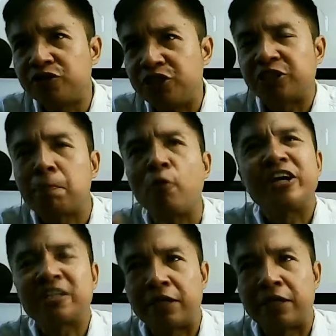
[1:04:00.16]

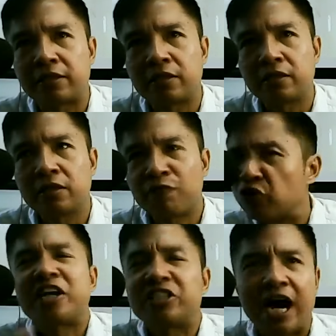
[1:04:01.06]
disappointment for
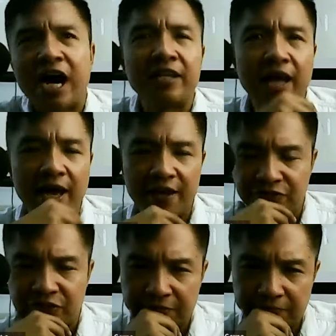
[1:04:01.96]
their entire
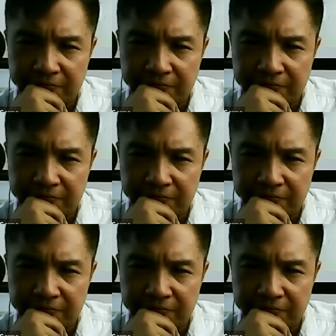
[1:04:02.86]
lives.